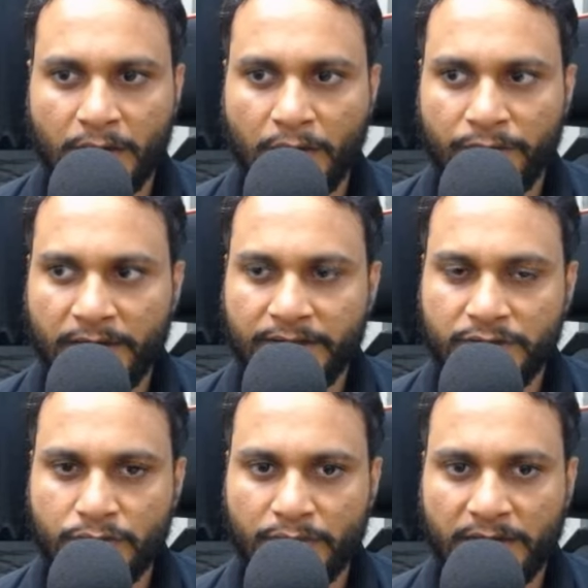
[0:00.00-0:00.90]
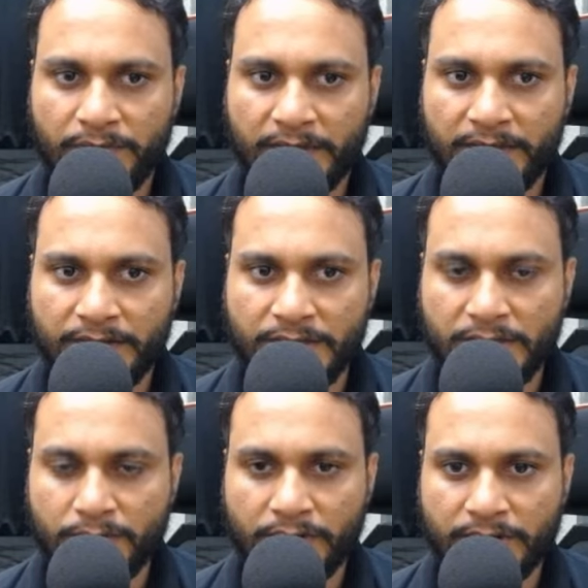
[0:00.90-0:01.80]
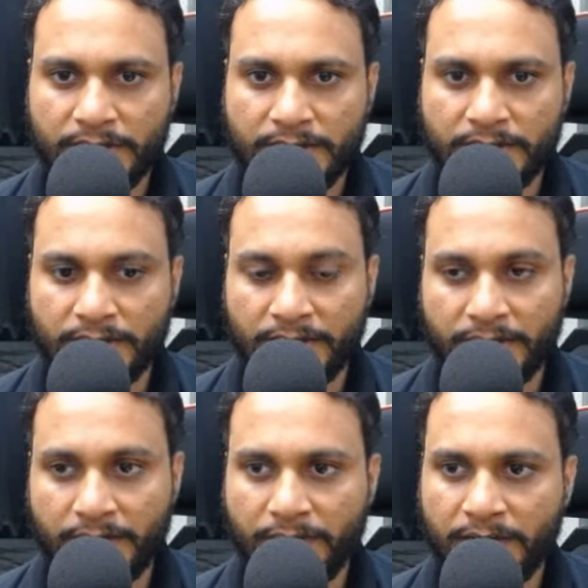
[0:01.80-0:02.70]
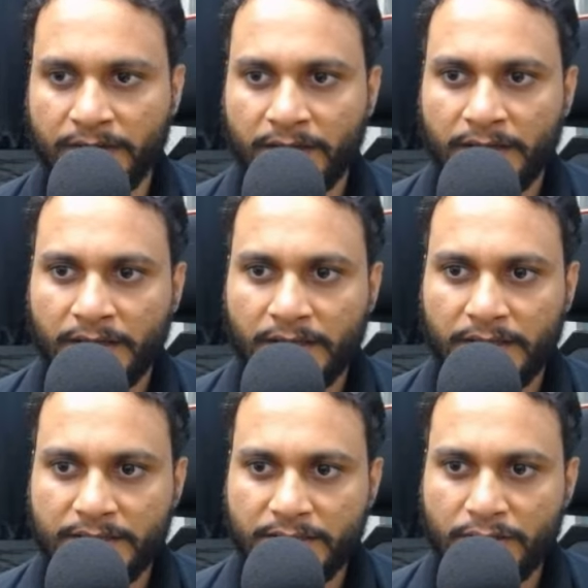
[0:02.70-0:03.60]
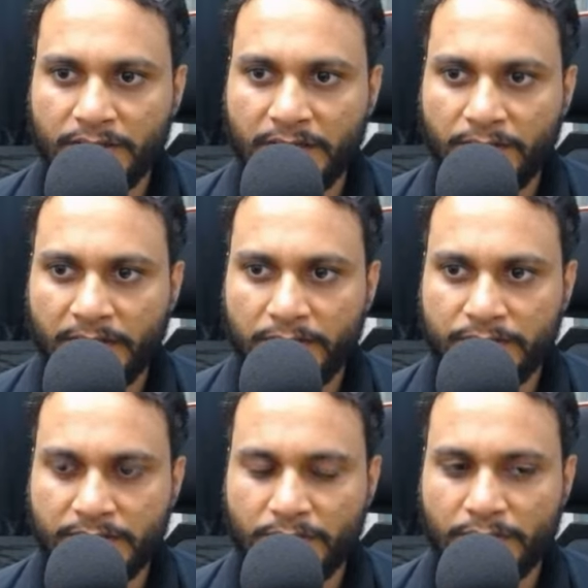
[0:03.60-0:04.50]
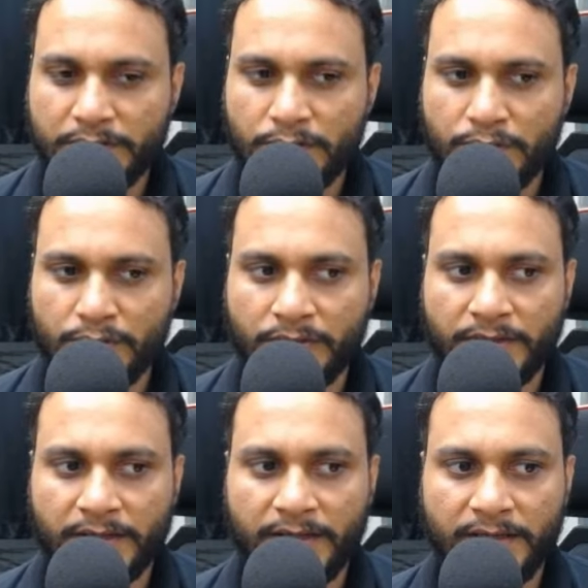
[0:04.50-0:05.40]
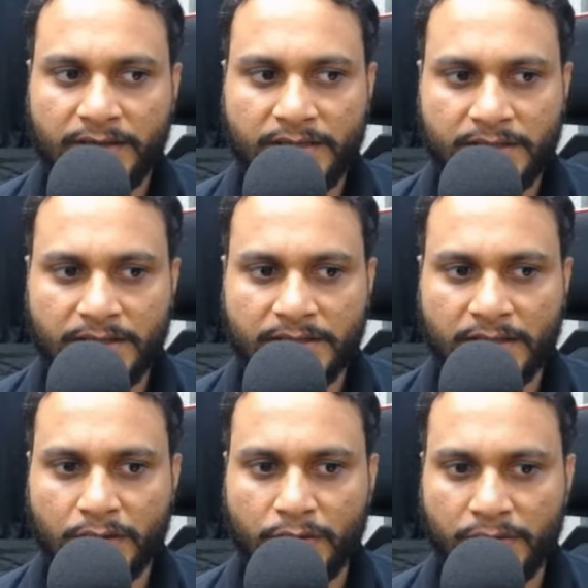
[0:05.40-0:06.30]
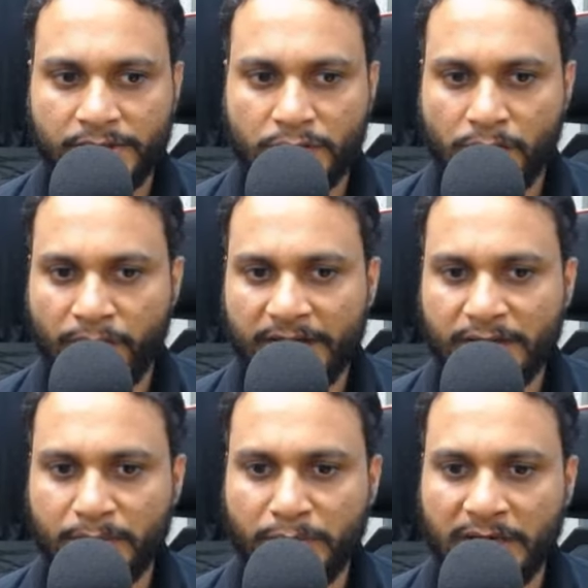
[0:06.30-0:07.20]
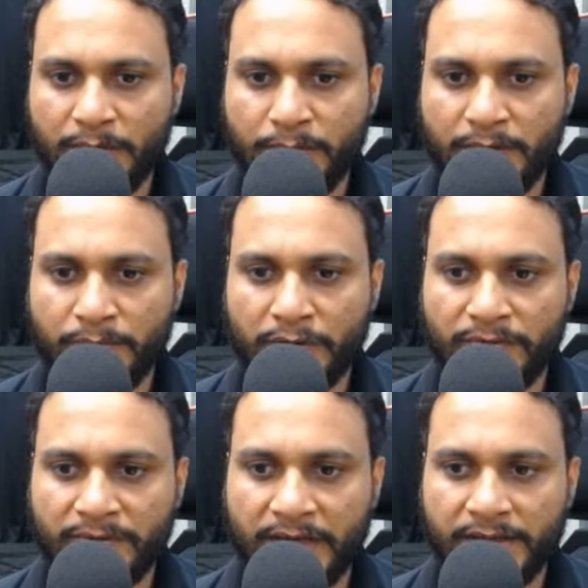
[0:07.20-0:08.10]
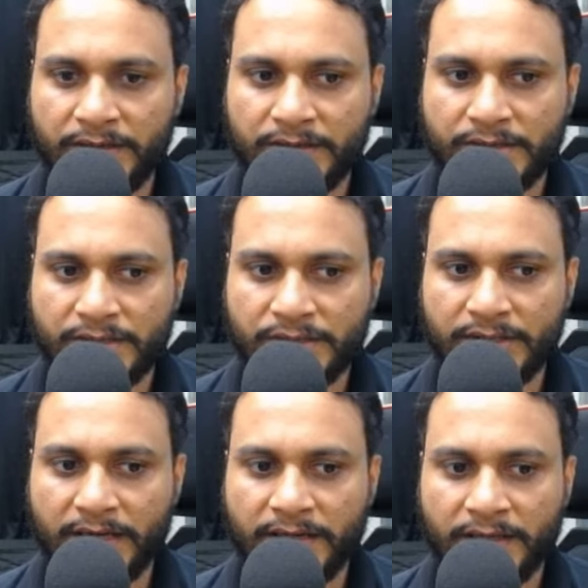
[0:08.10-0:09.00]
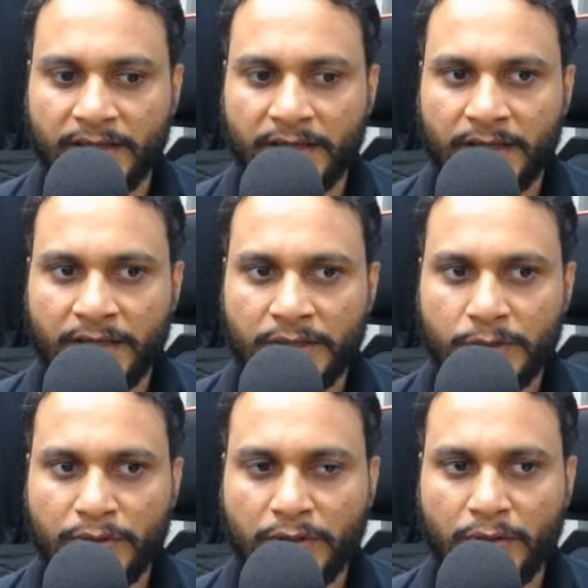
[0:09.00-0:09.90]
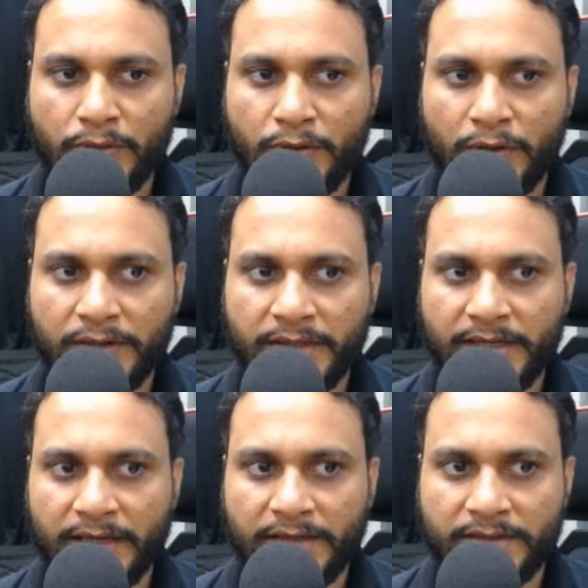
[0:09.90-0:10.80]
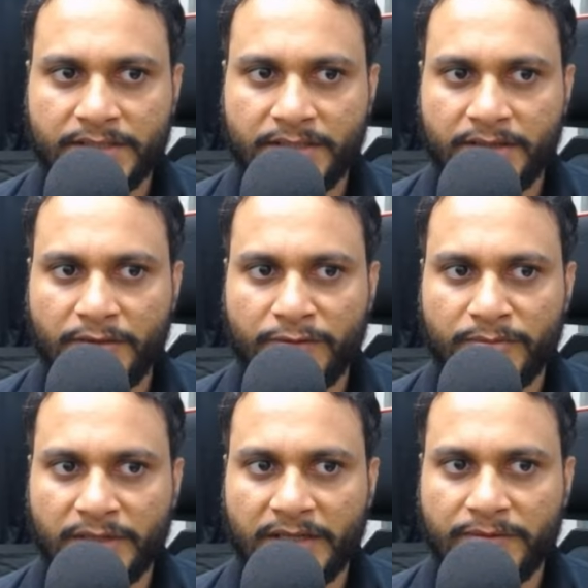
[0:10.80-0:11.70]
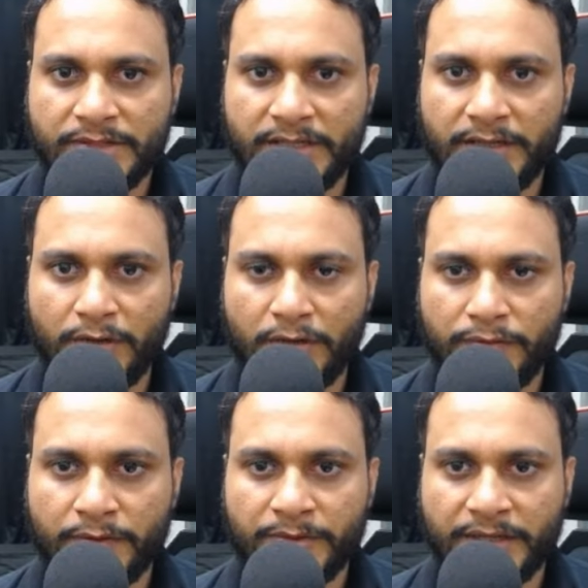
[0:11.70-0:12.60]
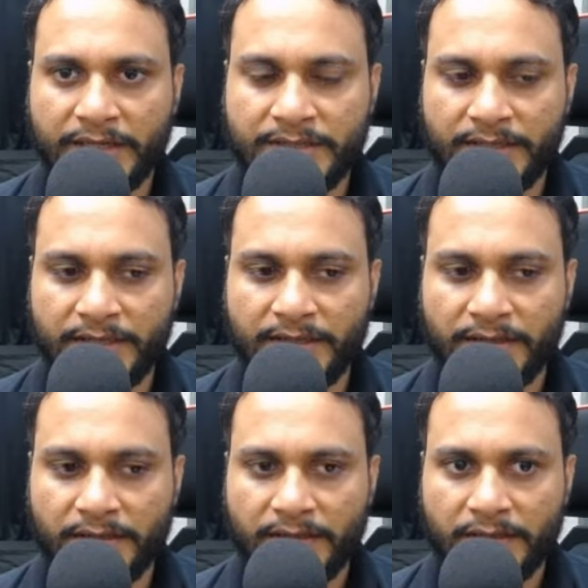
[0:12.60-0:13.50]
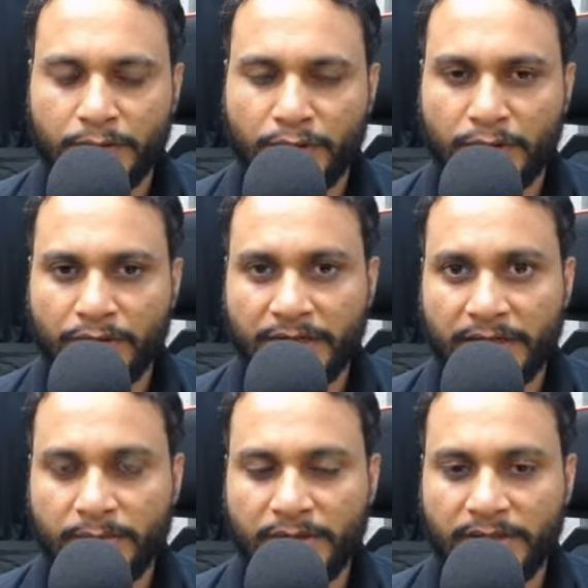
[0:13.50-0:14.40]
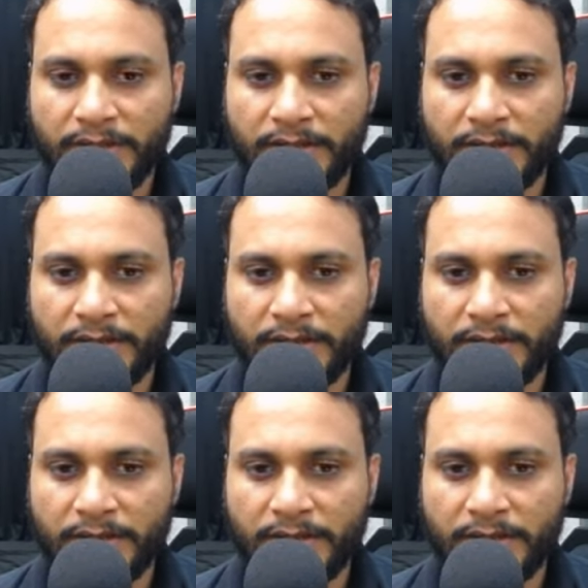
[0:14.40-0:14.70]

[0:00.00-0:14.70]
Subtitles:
of length 12 and this is what is given. Let's say our k value is equals to 2. In this case, our goal is to find the minimum number of characters such that you include all the characters either from the left side or from the right side. You cannot randomly